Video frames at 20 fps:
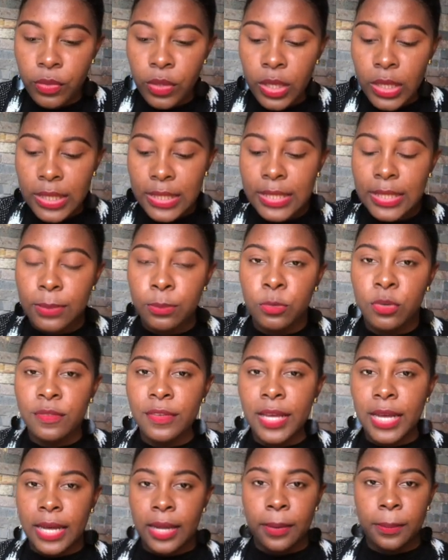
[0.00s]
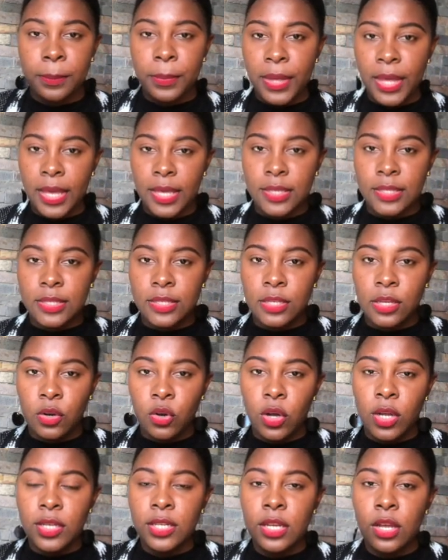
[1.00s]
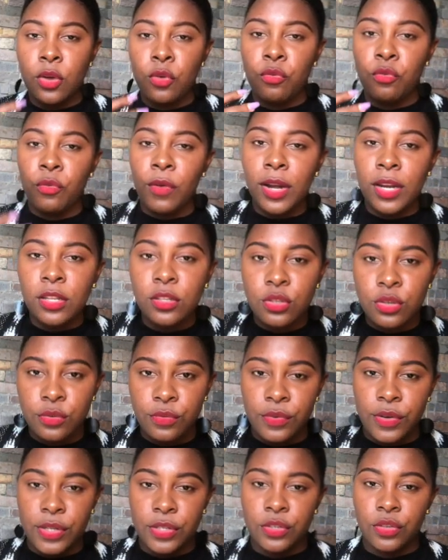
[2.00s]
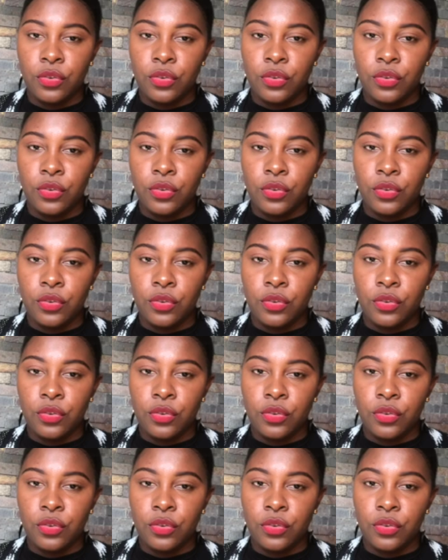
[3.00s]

Because you're moving at a pace. You're not running too fast,